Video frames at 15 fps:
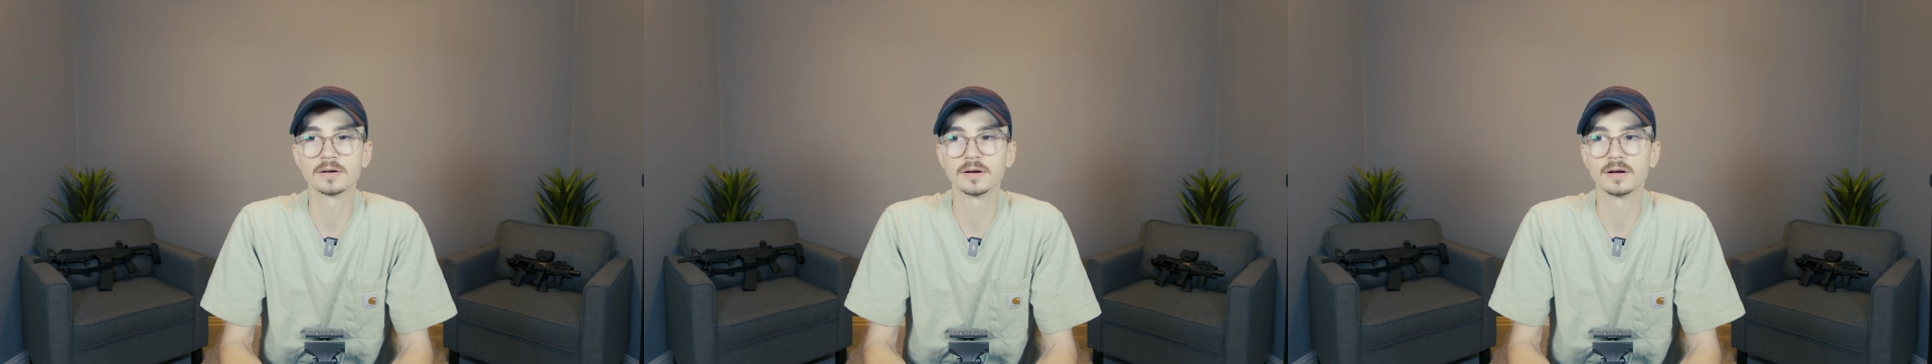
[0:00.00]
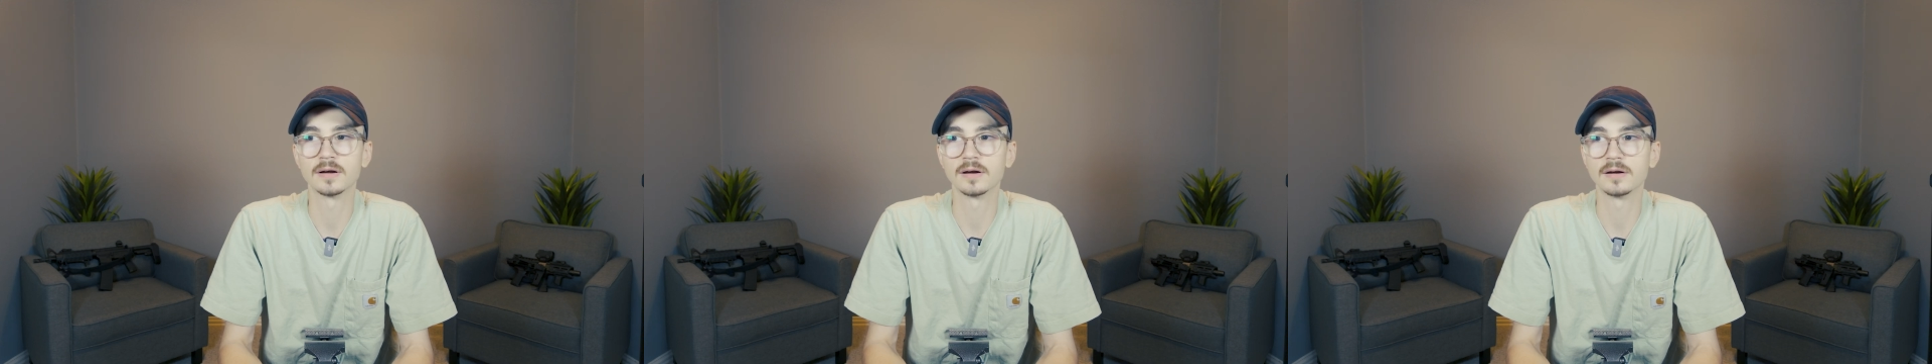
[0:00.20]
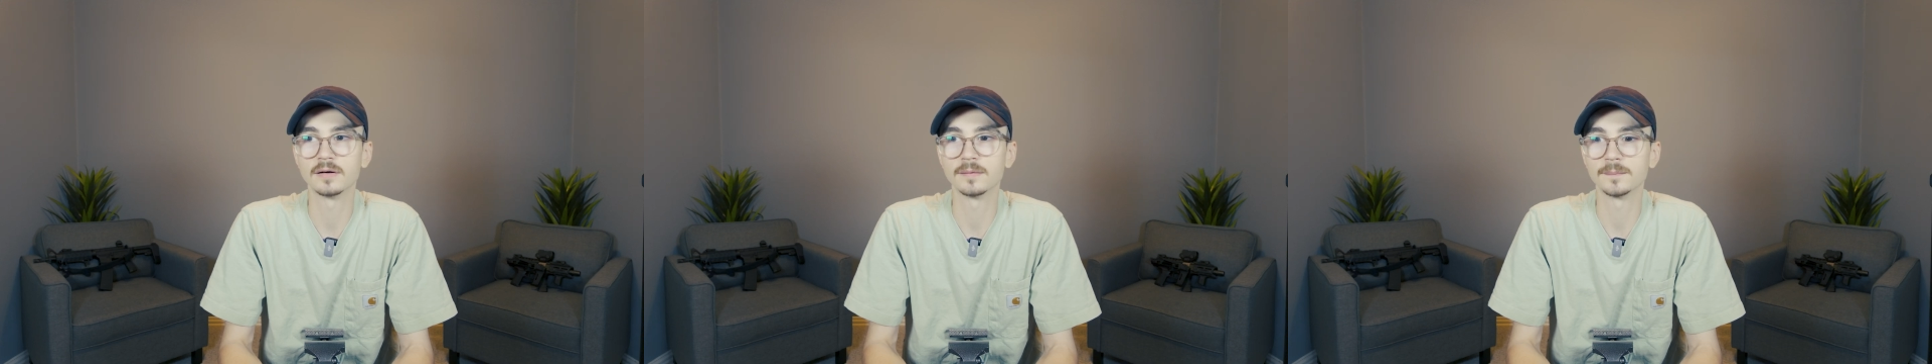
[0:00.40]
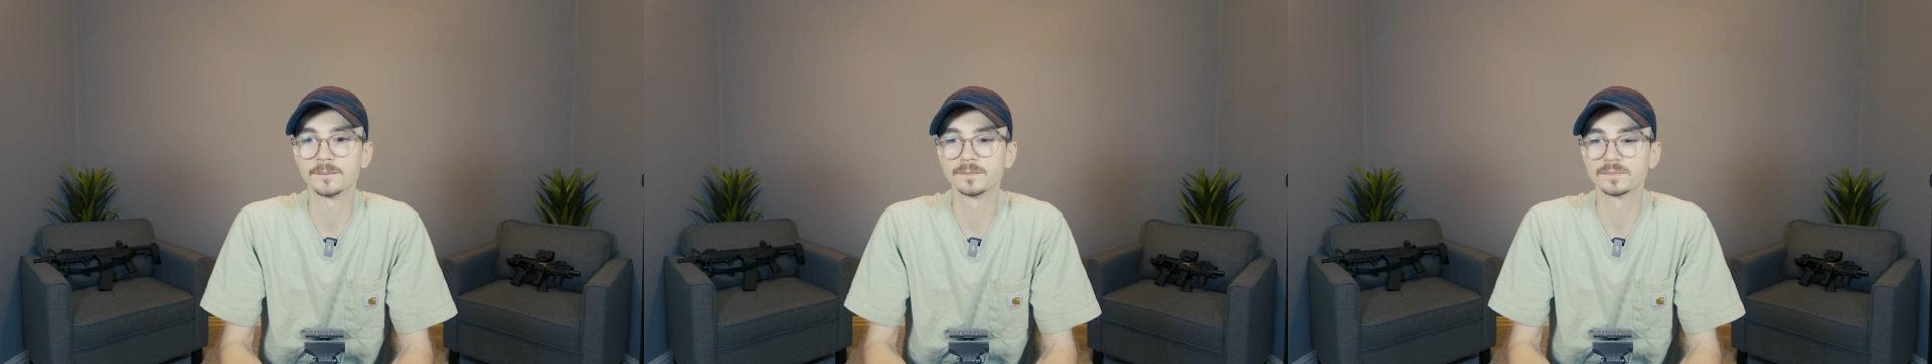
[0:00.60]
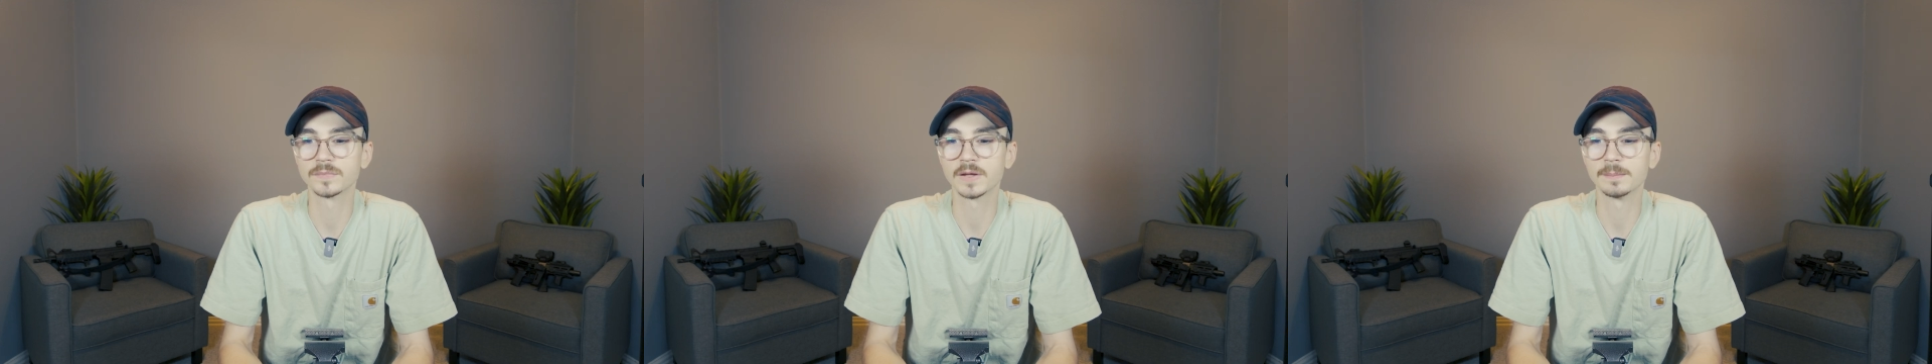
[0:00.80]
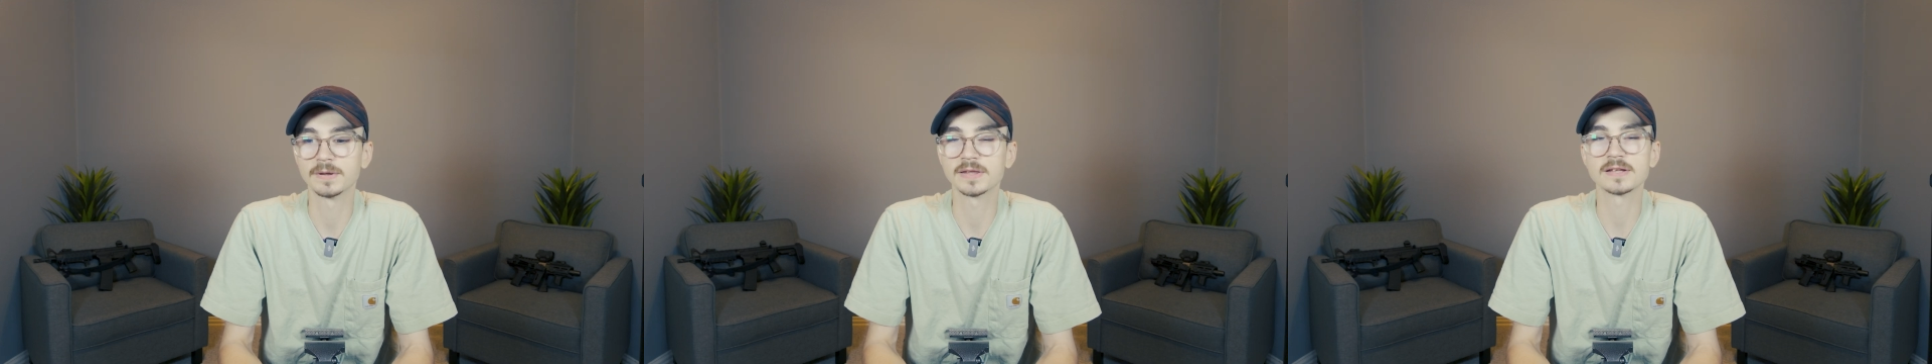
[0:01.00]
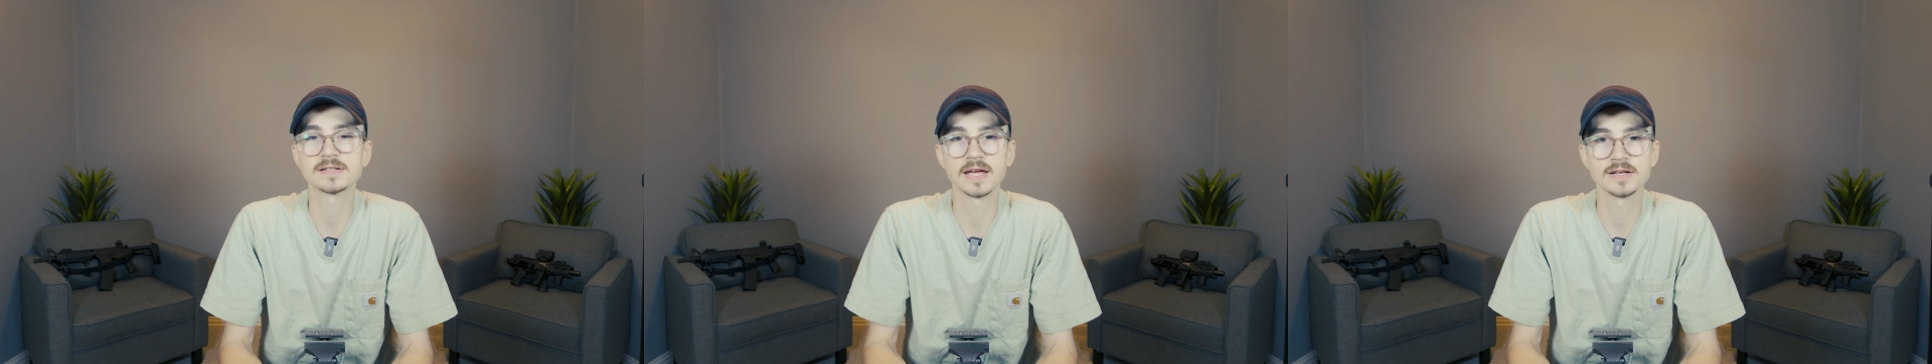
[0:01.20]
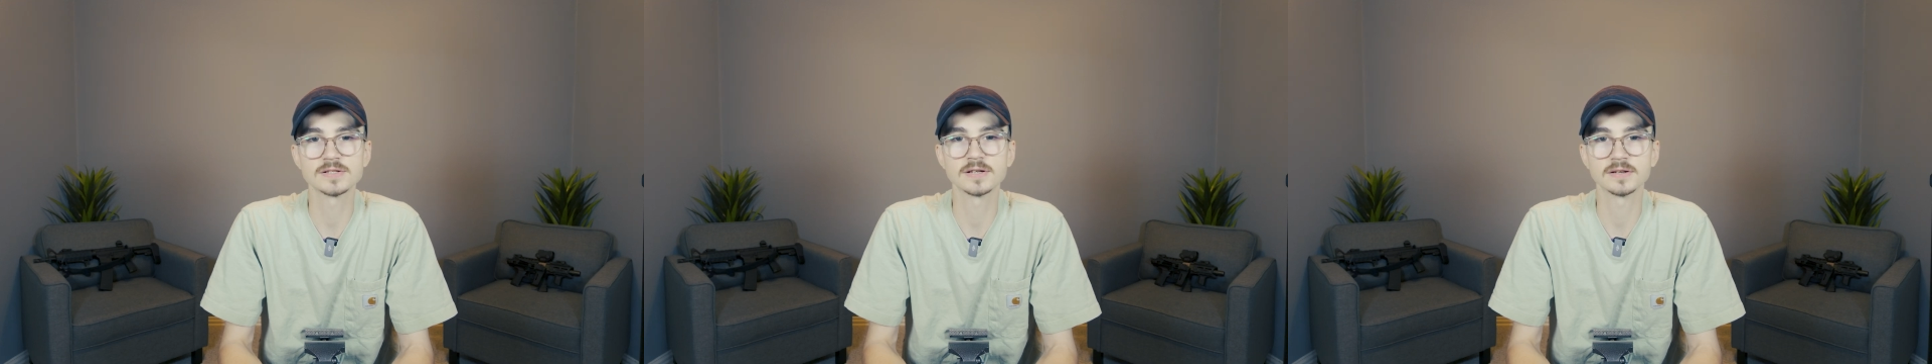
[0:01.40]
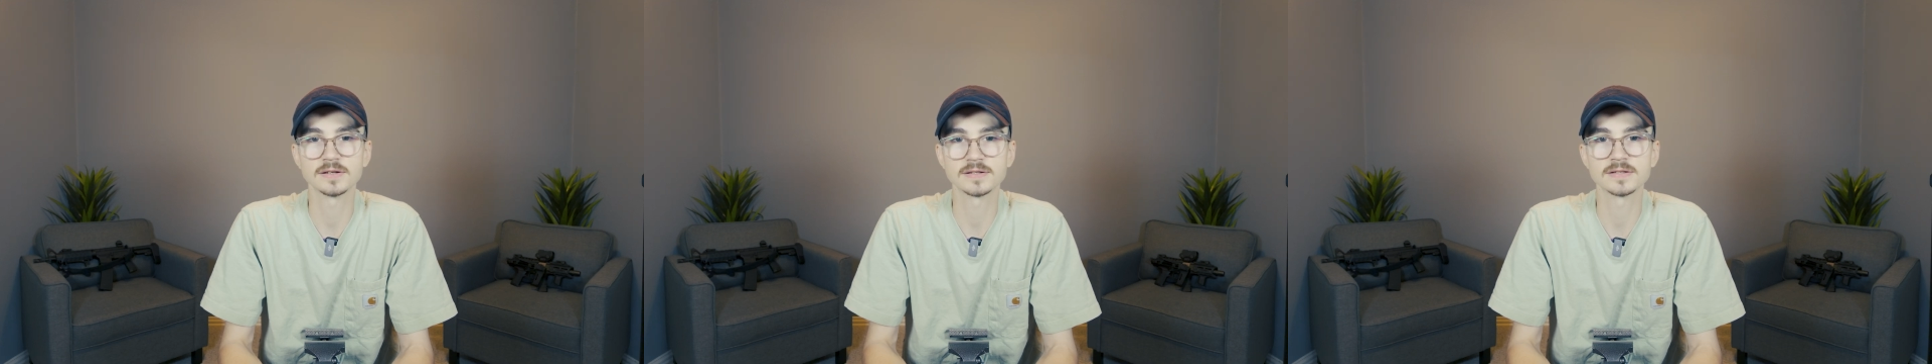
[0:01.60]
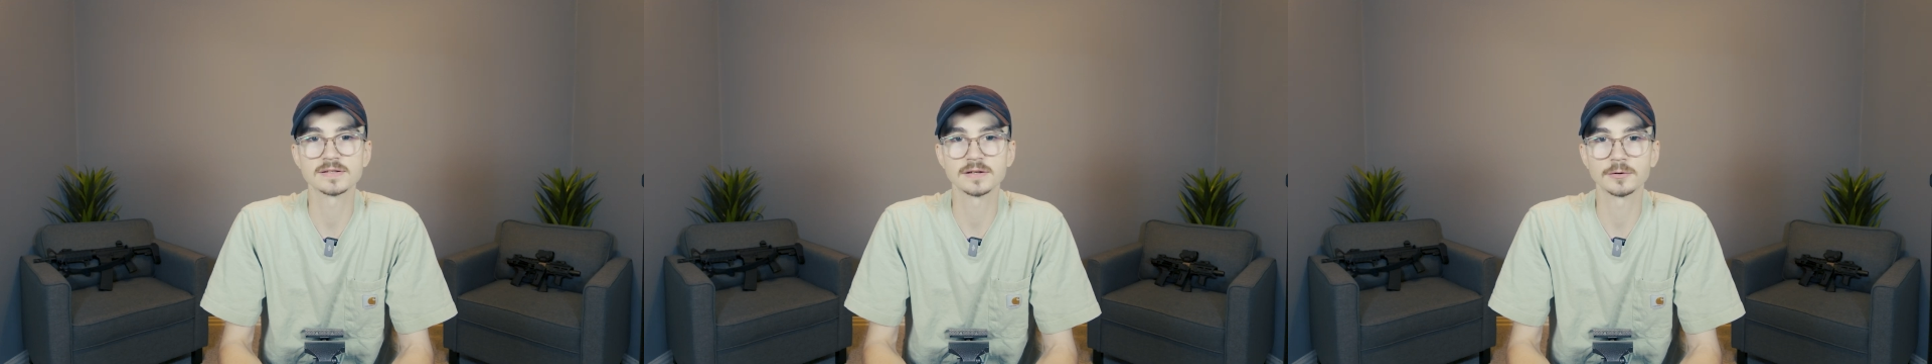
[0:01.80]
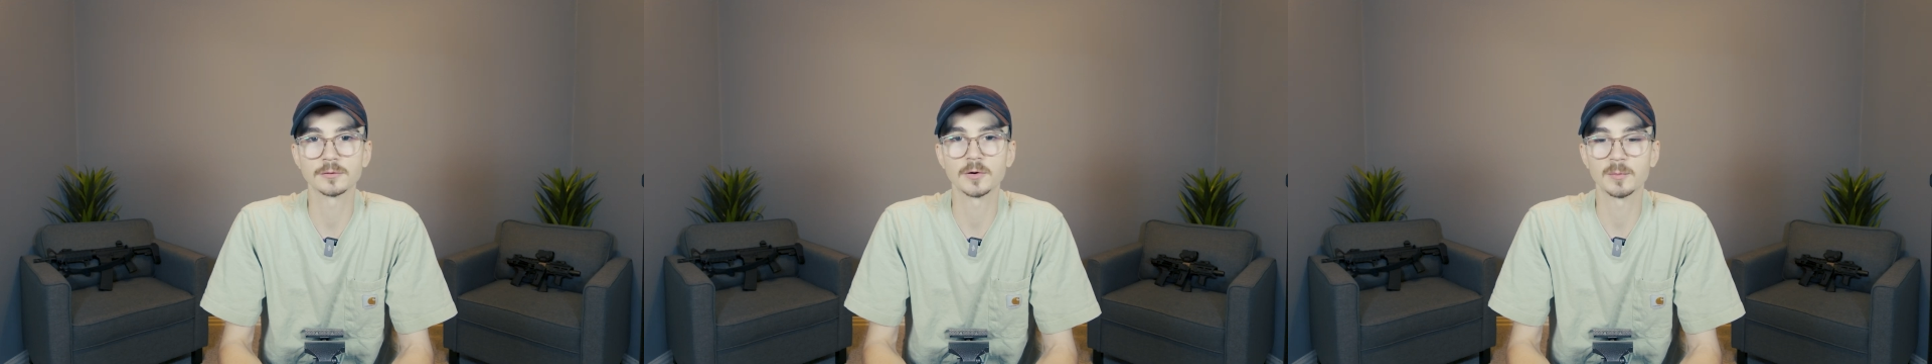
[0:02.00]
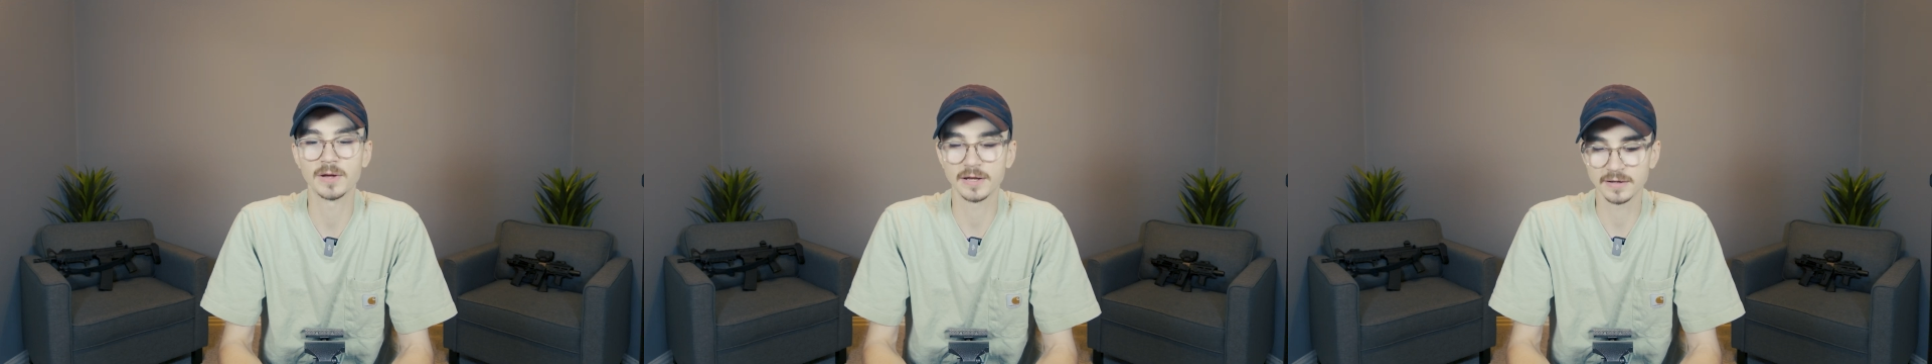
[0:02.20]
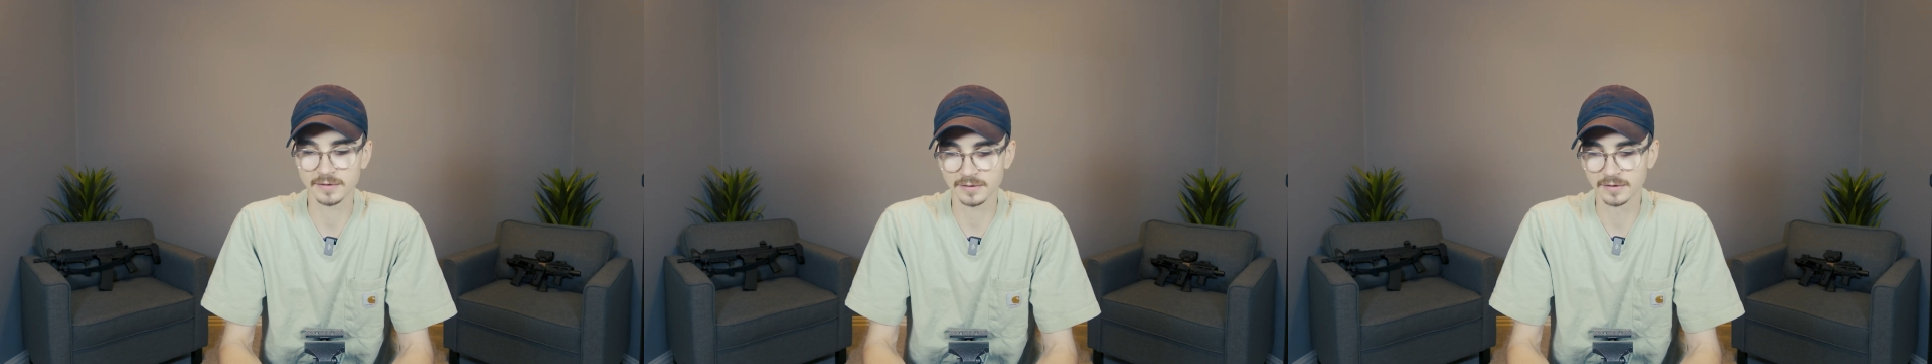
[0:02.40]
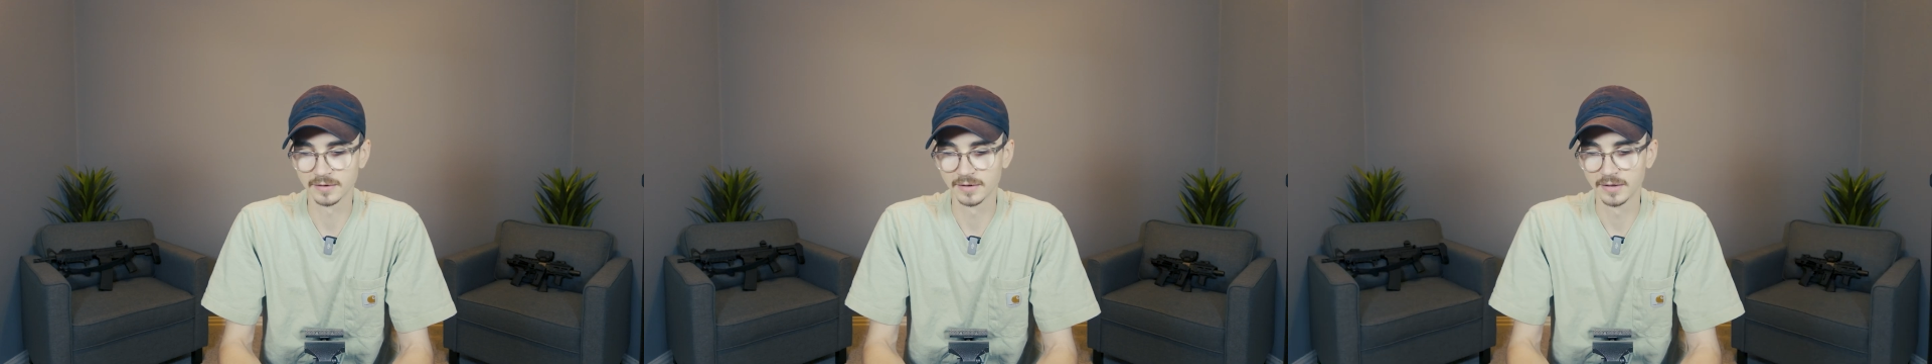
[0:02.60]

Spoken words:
but the tension is still remained.